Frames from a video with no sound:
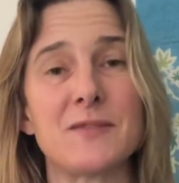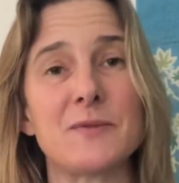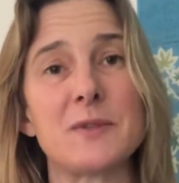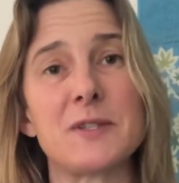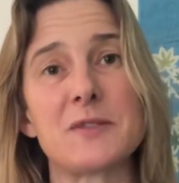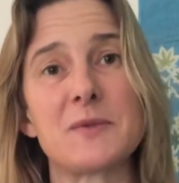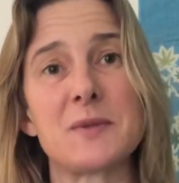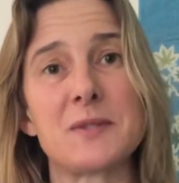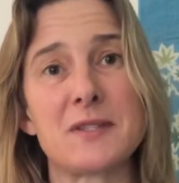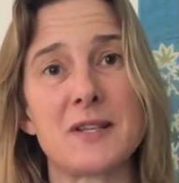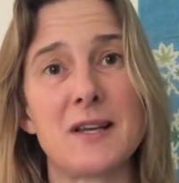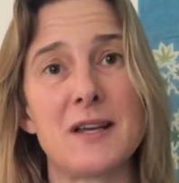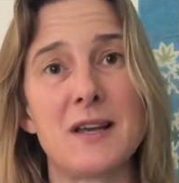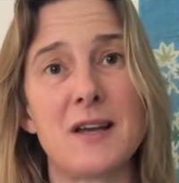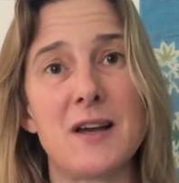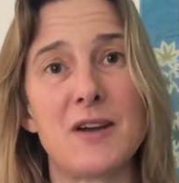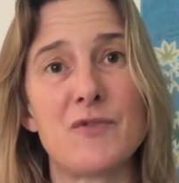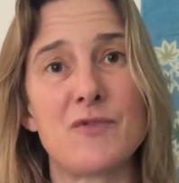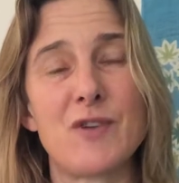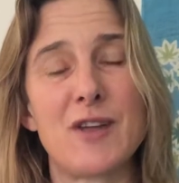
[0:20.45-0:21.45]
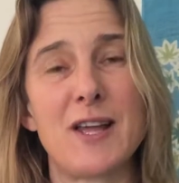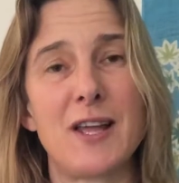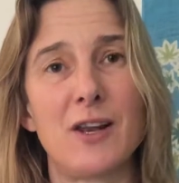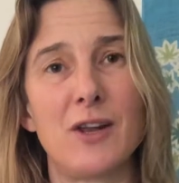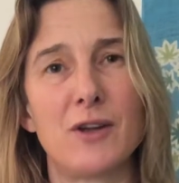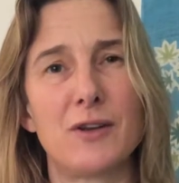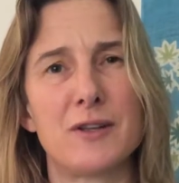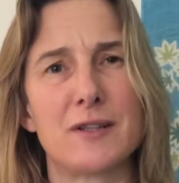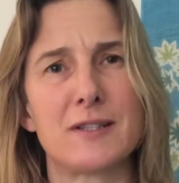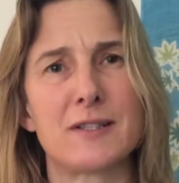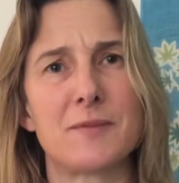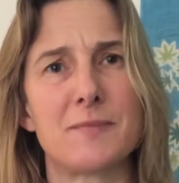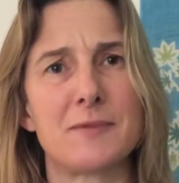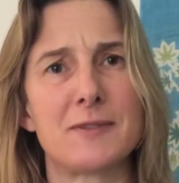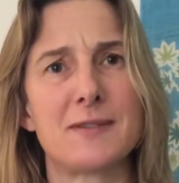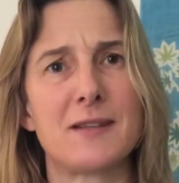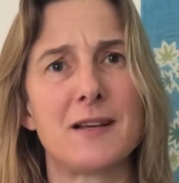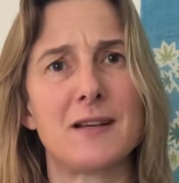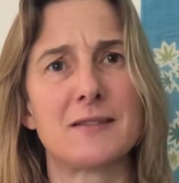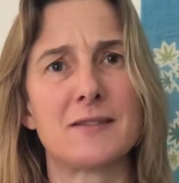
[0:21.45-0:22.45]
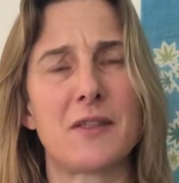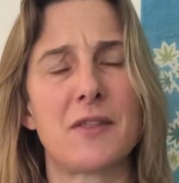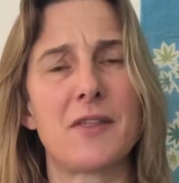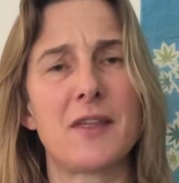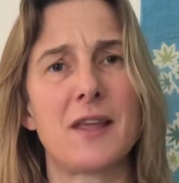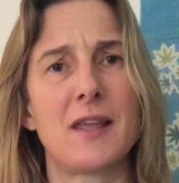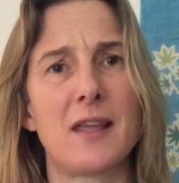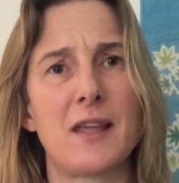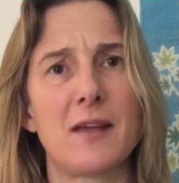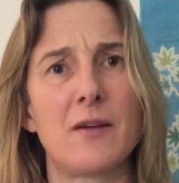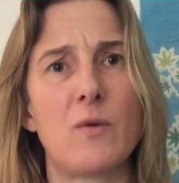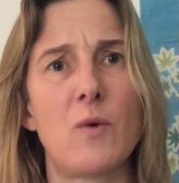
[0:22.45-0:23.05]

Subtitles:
which was a real honour to start thinking